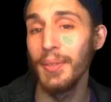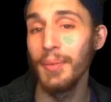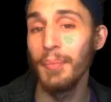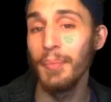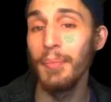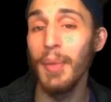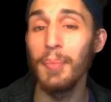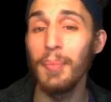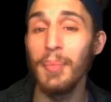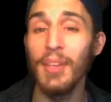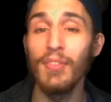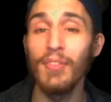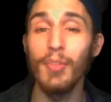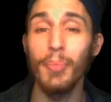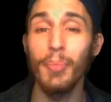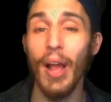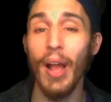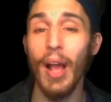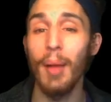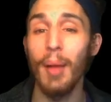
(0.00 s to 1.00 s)
maybe even
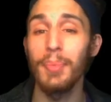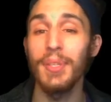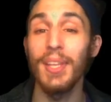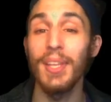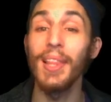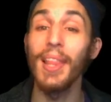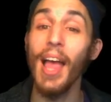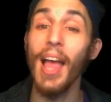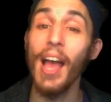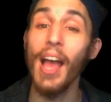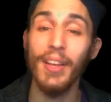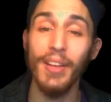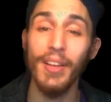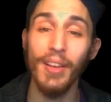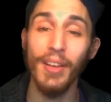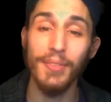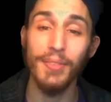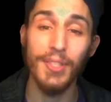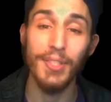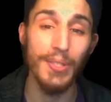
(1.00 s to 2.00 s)
perhaps a lack
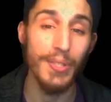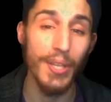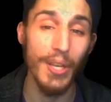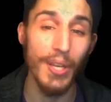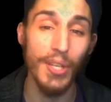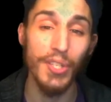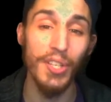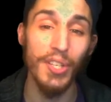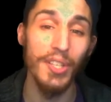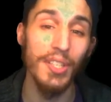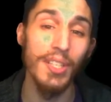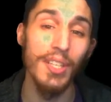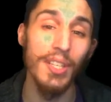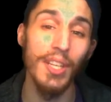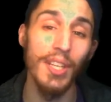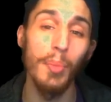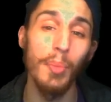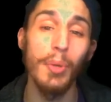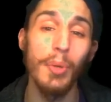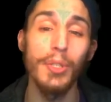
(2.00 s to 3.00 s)
of sensation in
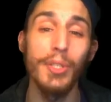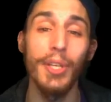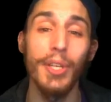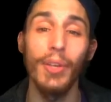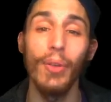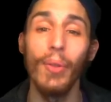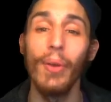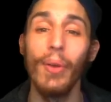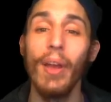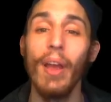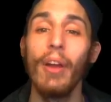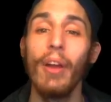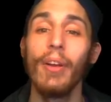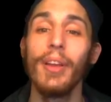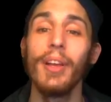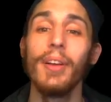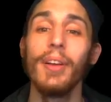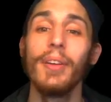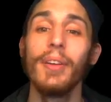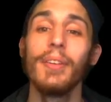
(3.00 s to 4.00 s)
a particular
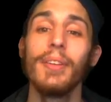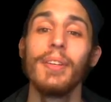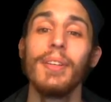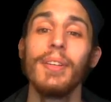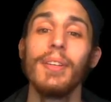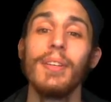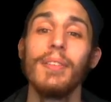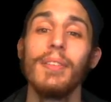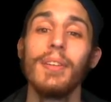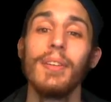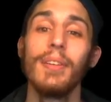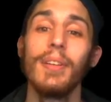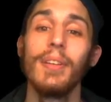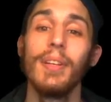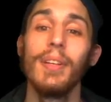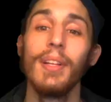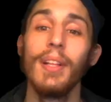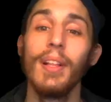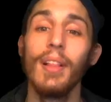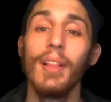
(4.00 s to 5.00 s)
area,
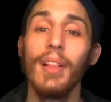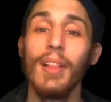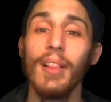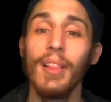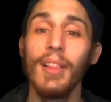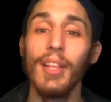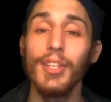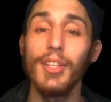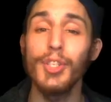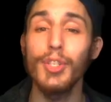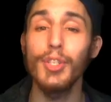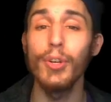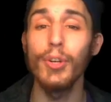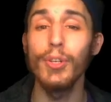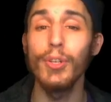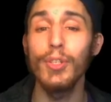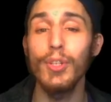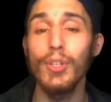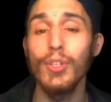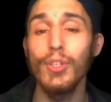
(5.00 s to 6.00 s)
let's
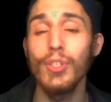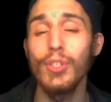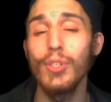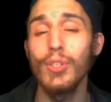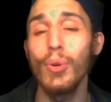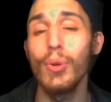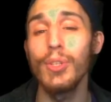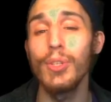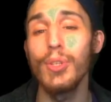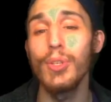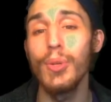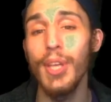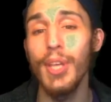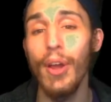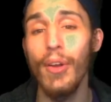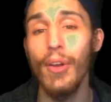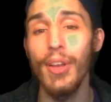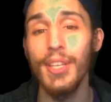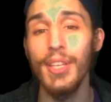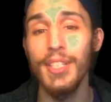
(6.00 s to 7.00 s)
turn towards those
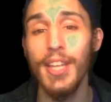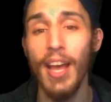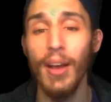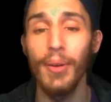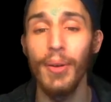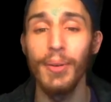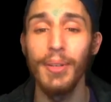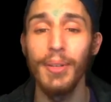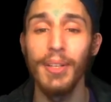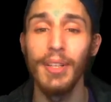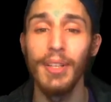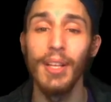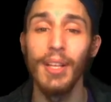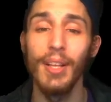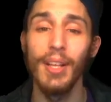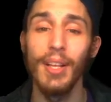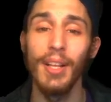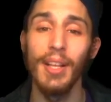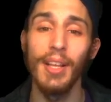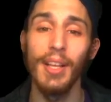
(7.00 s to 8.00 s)
areas now
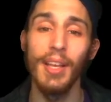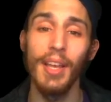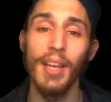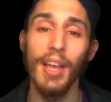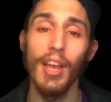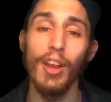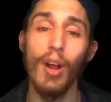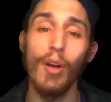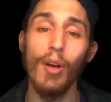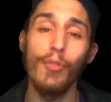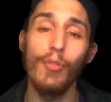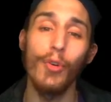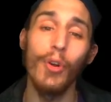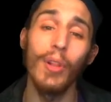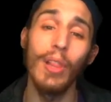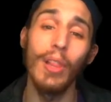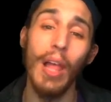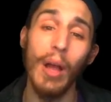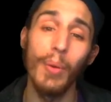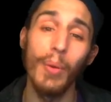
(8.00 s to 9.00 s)
and offer
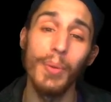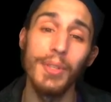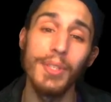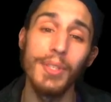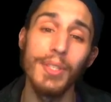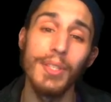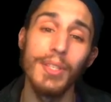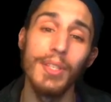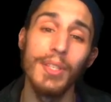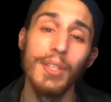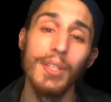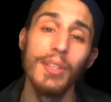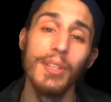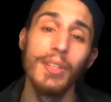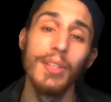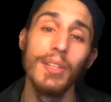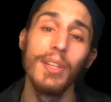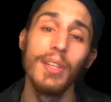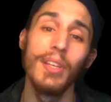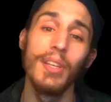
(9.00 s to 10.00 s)
allowance
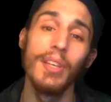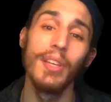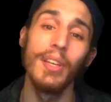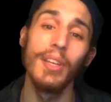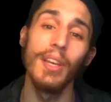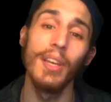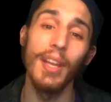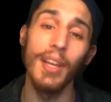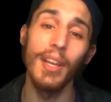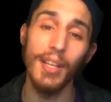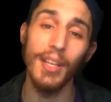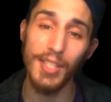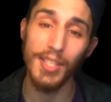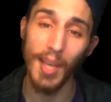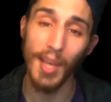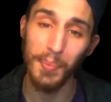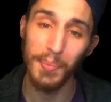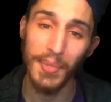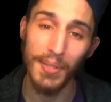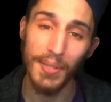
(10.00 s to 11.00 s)
and
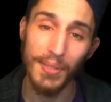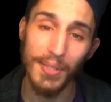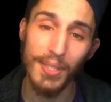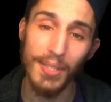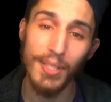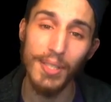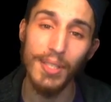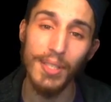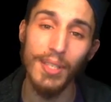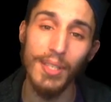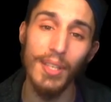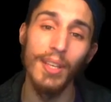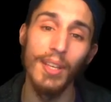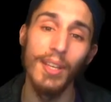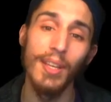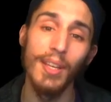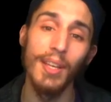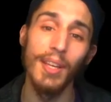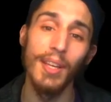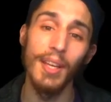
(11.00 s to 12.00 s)
acceptance
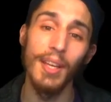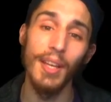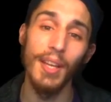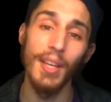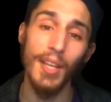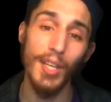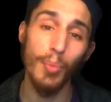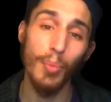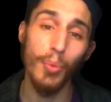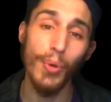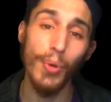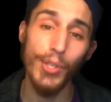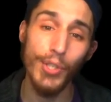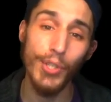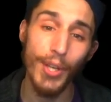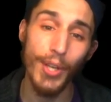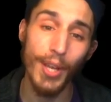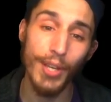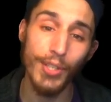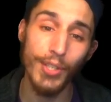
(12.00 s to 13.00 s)
and
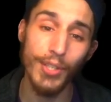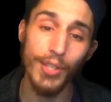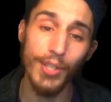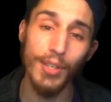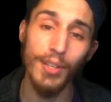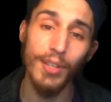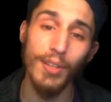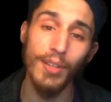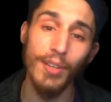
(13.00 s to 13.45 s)
appreciation